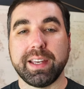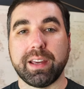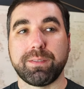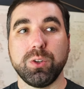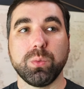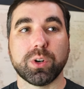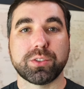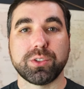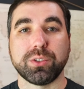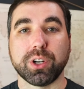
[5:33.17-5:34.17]
If you were
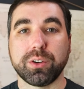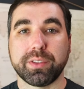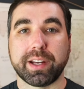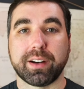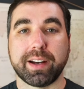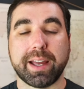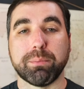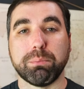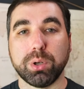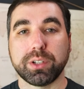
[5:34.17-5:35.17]
to go there
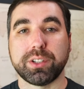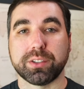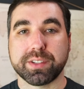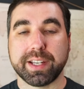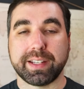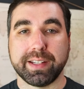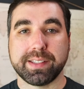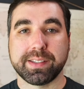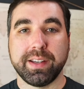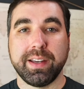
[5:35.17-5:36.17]
and book your
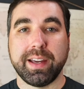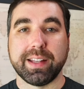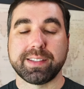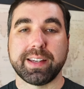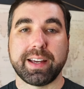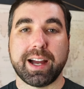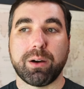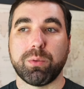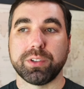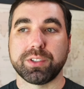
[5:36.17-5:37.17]
tickets and say, I
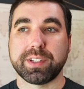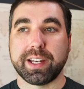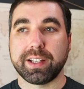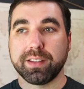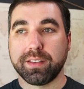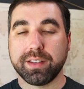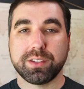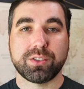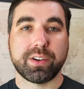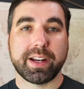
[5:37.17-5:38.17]
want to take
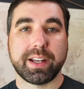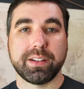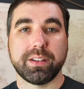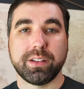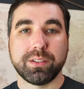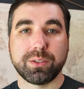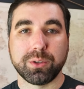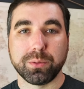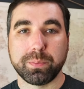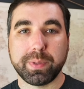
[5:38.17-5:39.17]
this train
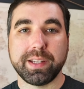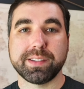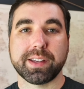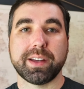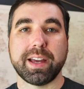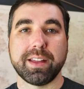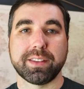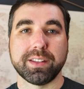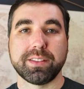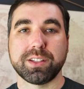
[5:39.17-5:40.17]
to Pisa and
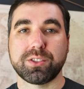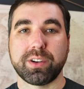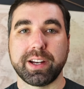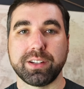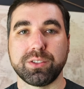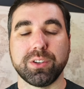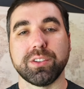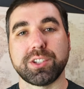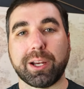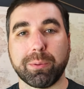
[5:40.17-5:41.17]
then this train to
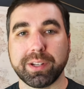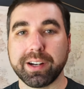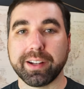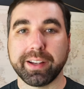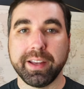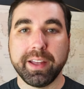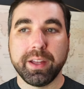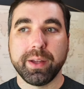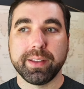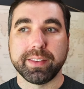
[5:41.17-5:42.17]
the Cinque Terre,
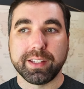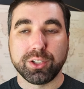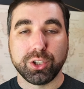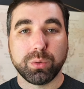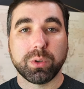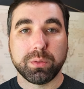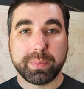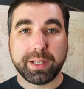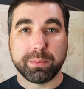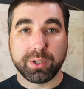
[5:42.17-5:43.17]
then you would
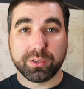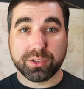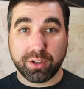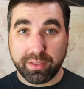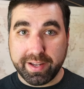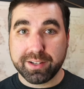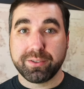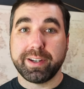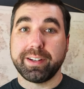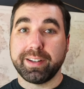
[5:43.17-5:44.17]
be booked on that
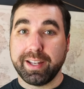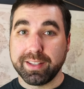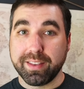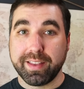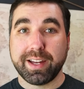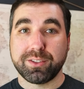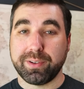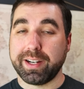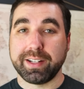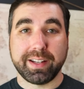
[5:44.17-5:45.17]
train
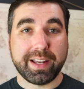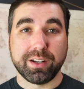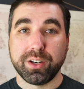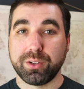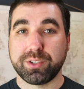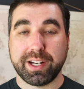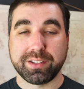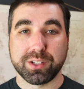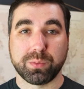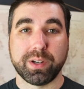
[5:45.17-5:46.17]
and no
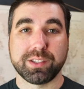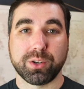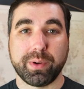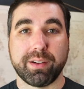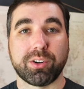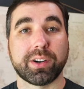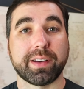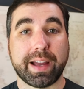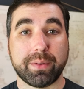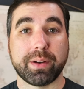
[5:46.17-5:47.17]
changes whatsoever.
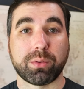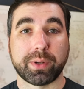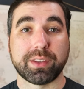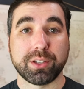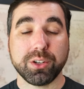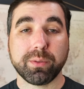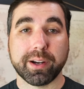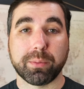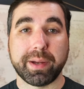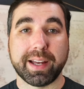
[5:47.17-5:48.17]
However, with the
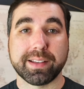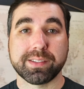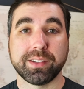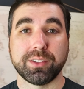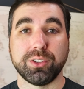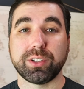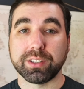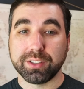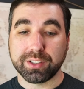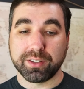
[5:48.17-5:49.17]
Eurail Pass, you
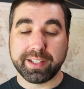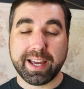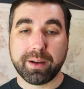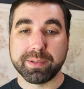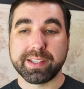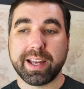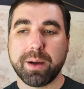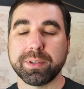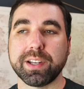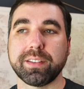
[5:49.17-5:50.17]
can look on the app and say,
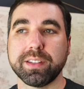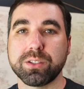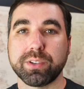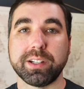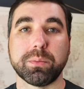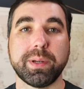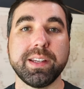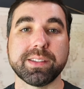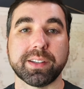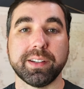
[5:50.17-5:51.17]
I'm gonna take this train to
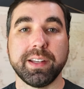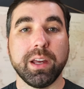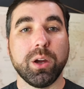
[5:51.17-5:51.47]
Pisa.